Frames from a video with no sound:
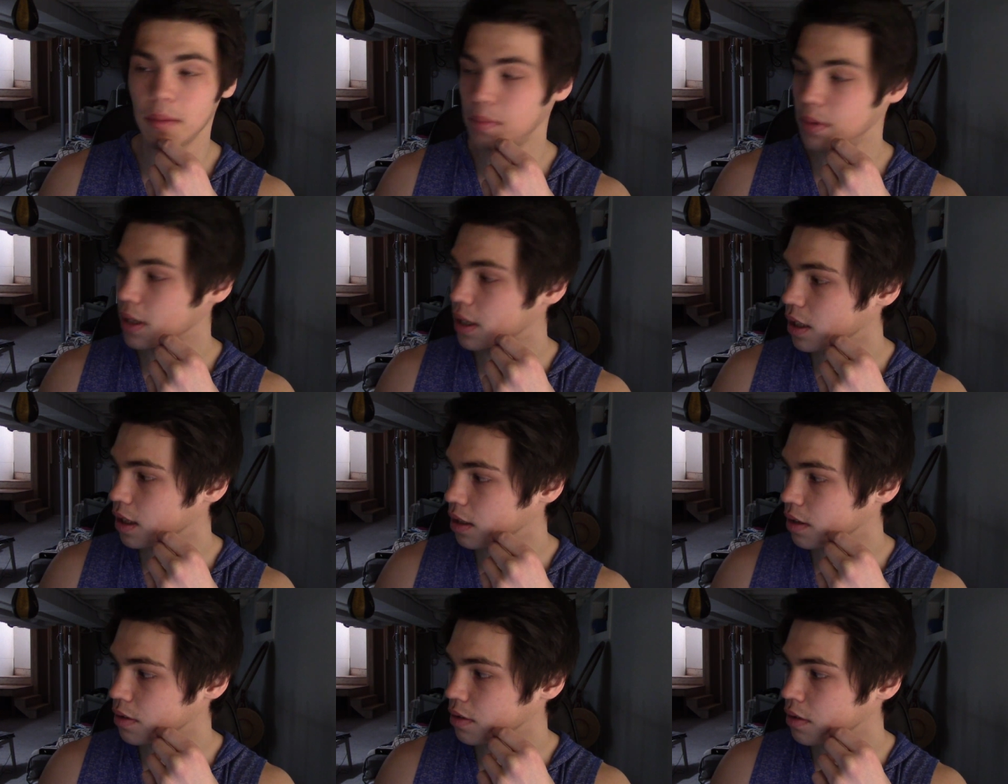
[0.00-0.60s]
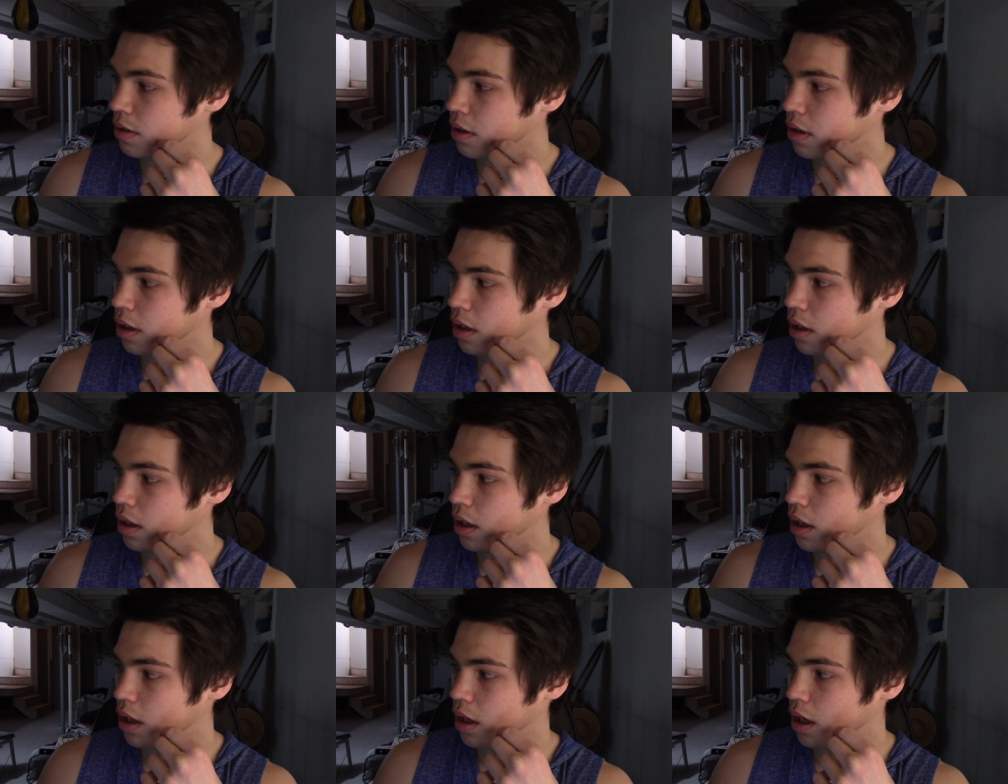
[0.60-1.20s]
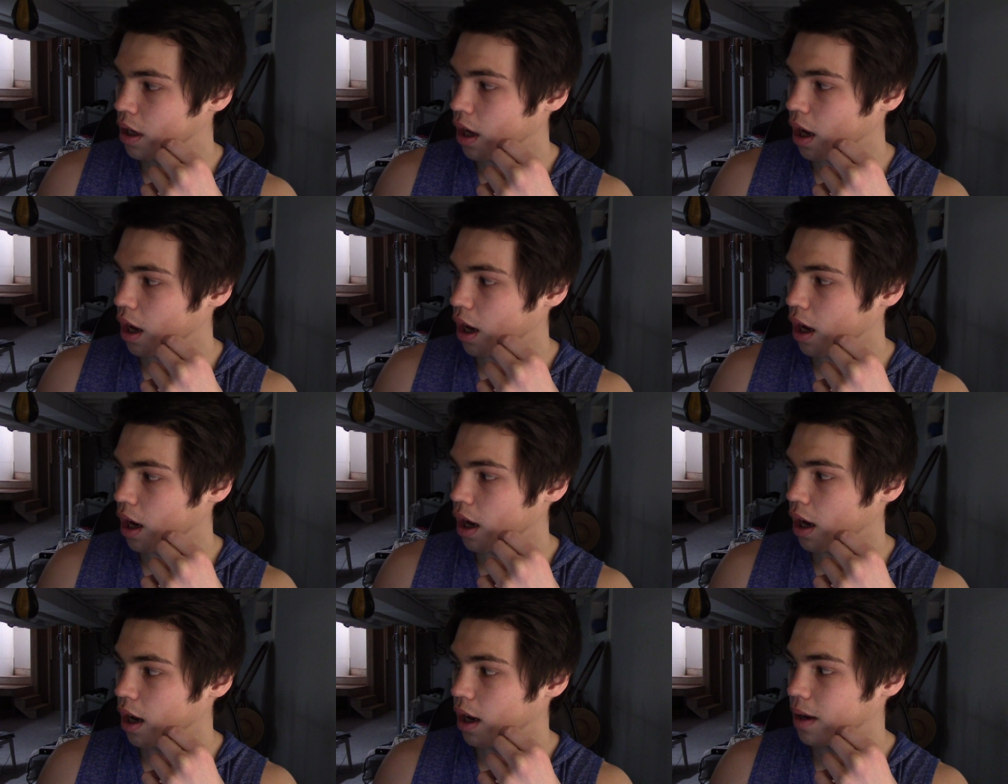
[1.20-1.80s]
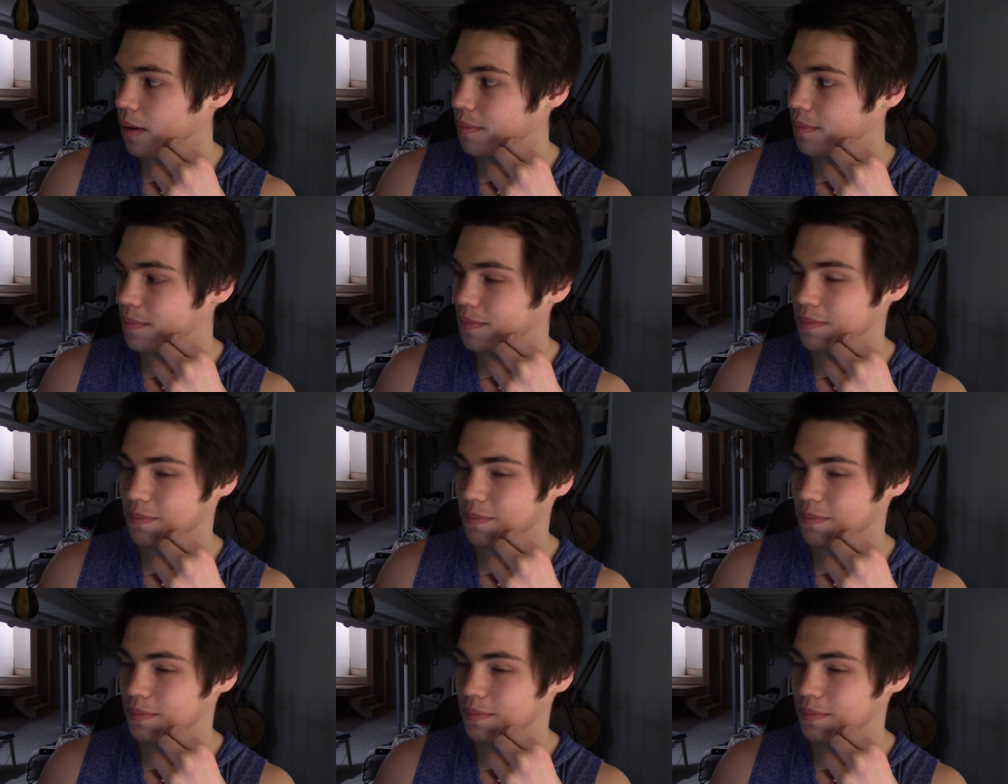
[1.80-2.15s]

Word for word: because um,